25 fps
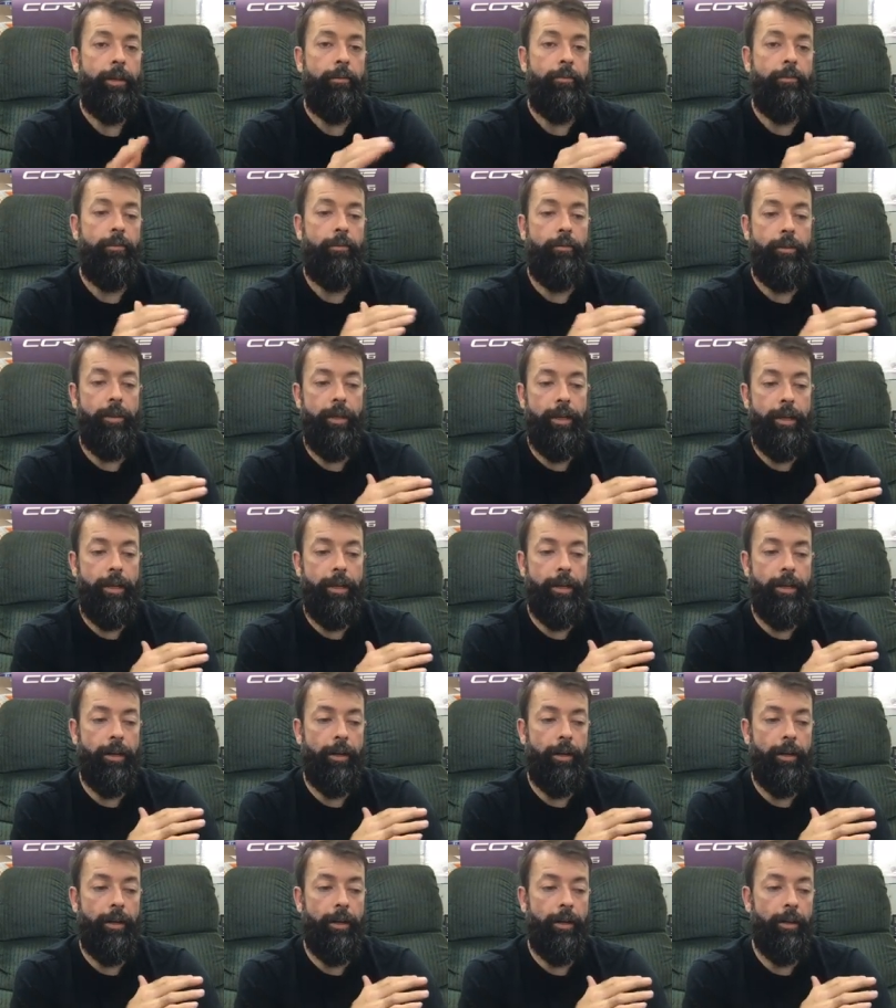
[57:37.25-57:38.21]

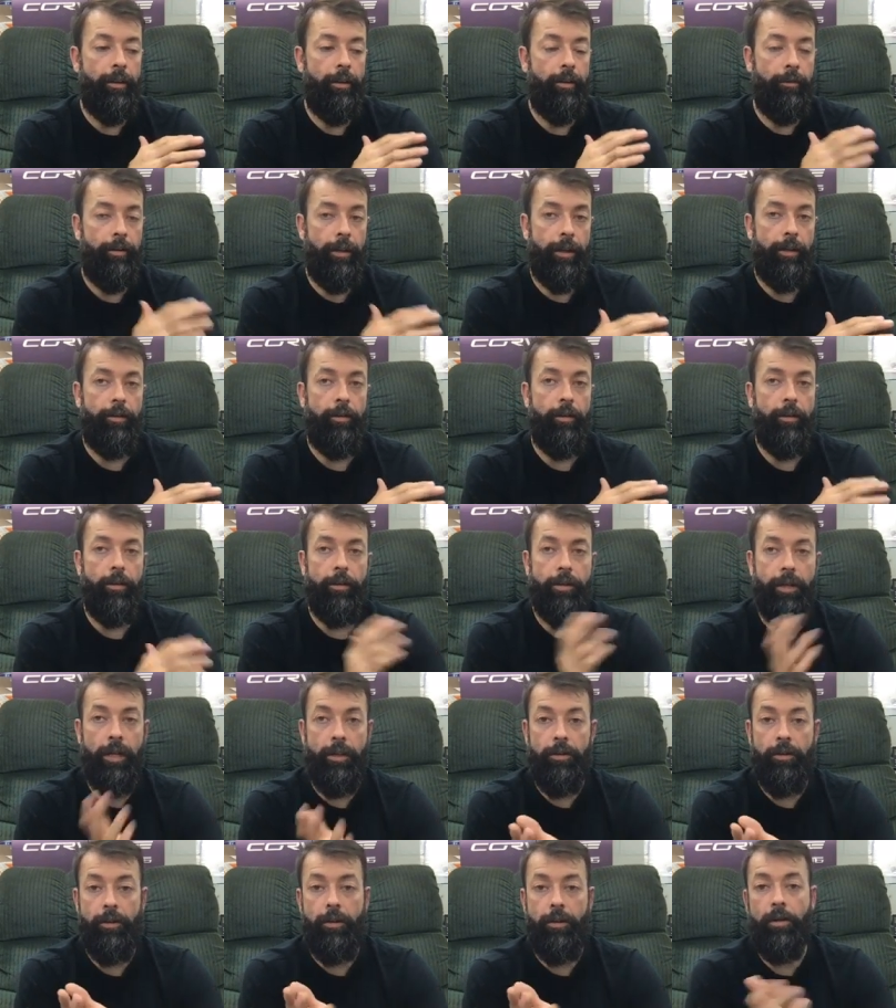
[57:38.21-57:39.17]
the flex fuel
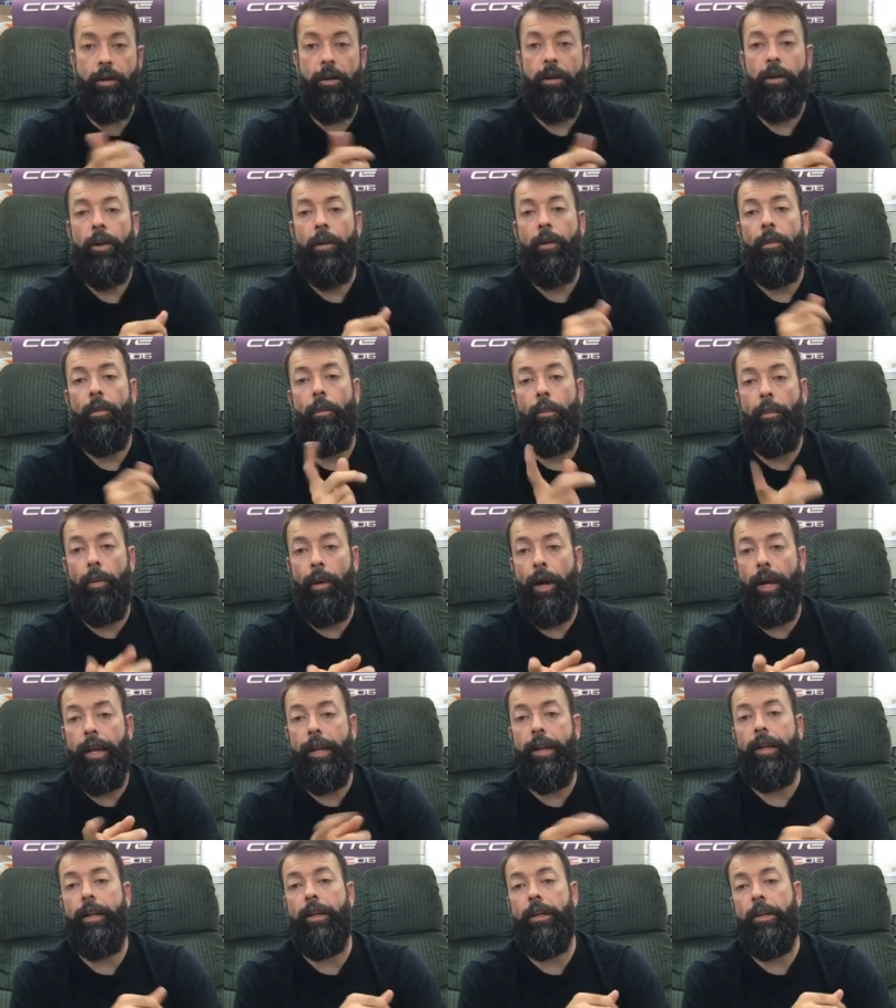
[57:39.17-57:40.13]
sensor,
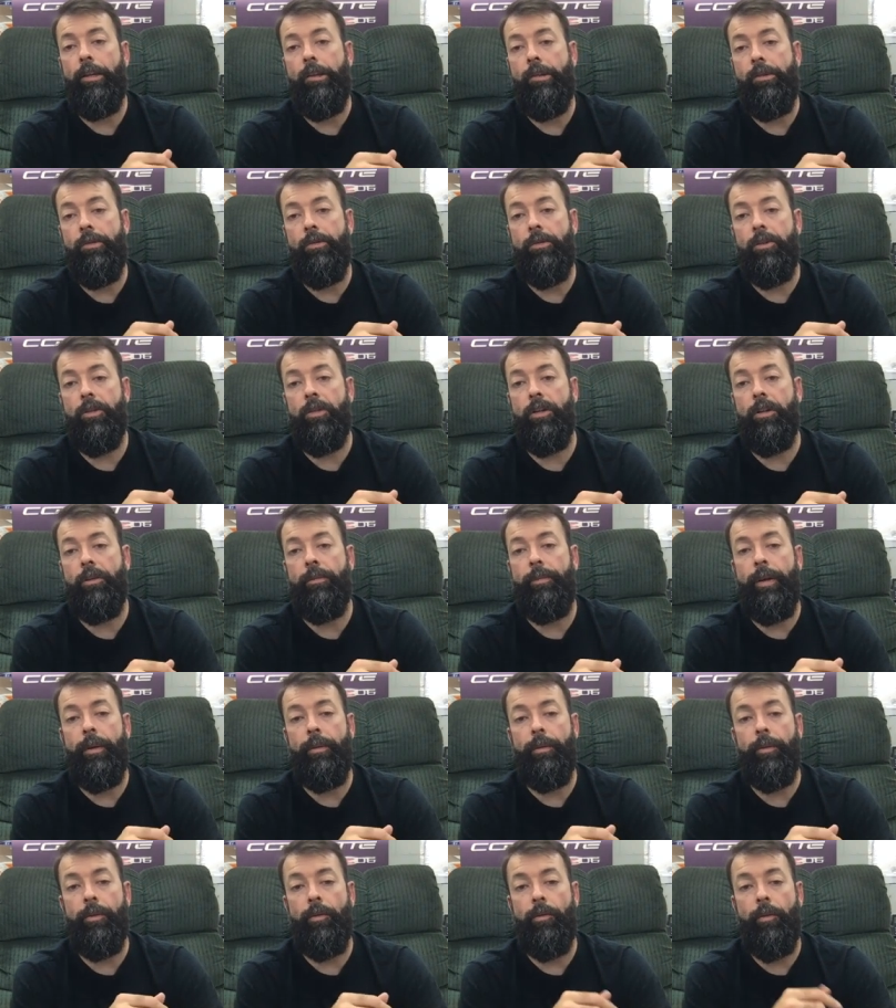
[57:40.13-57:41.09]
but you should
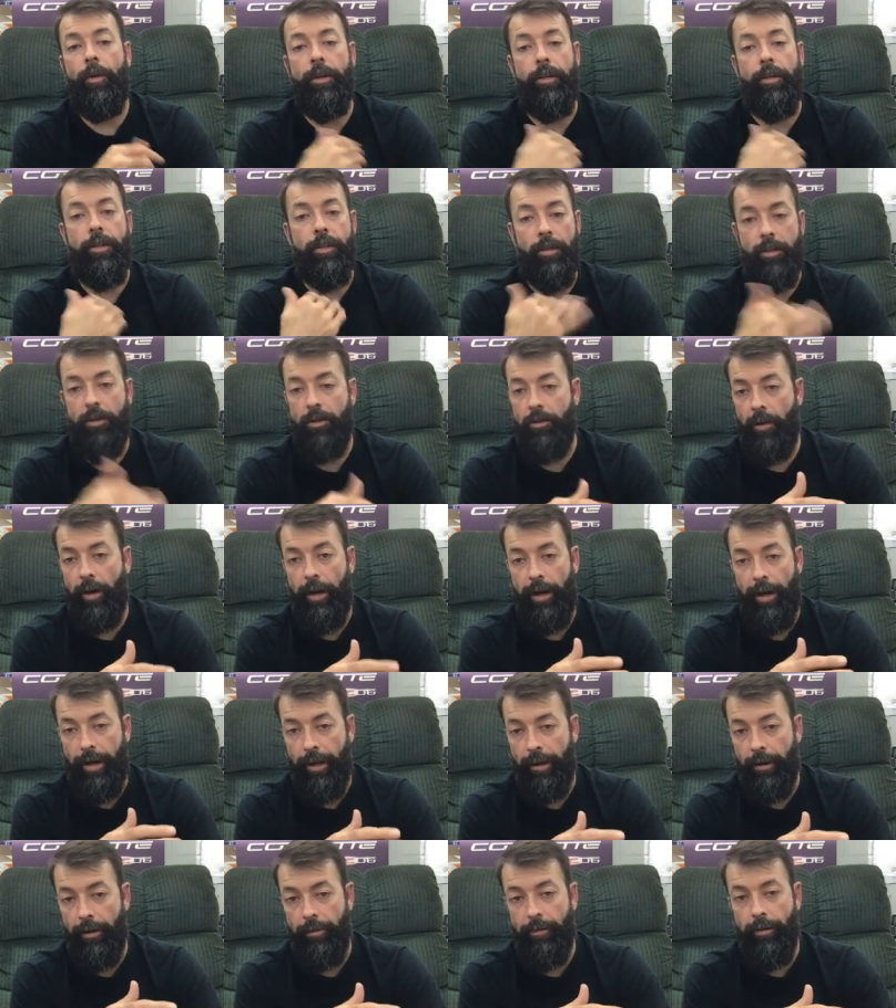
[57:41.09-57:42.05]
be able to run just
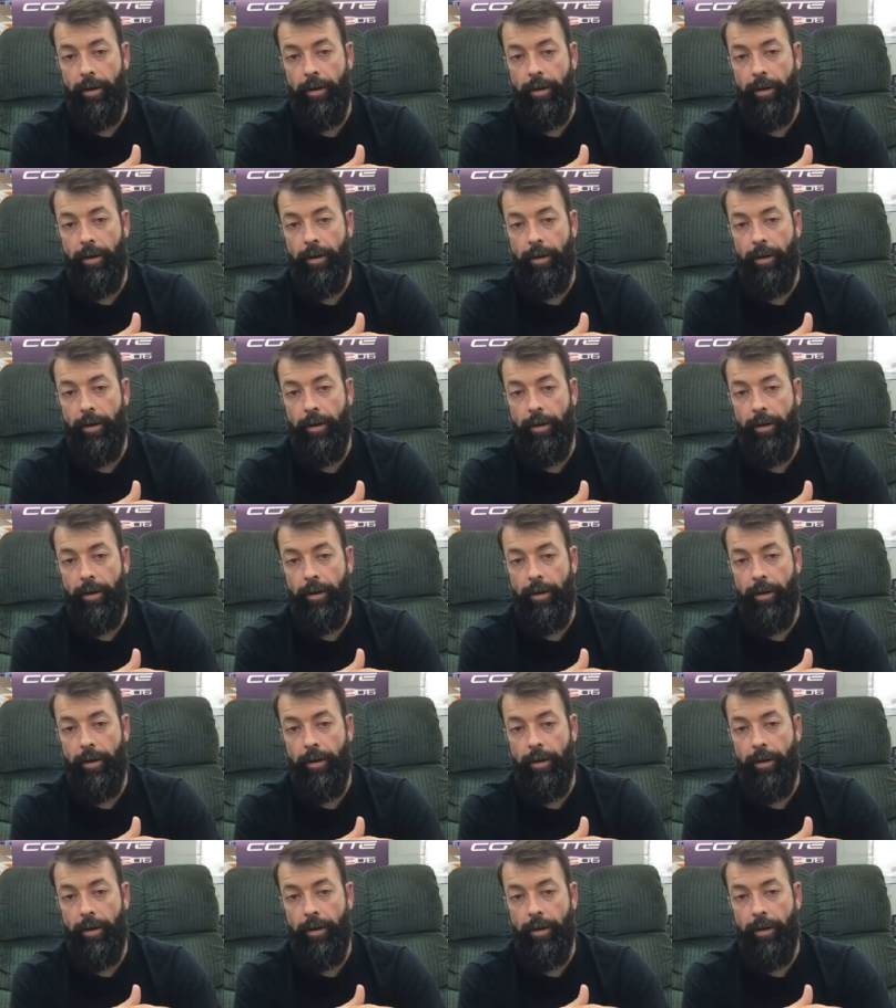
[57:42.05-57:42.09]
straight E85.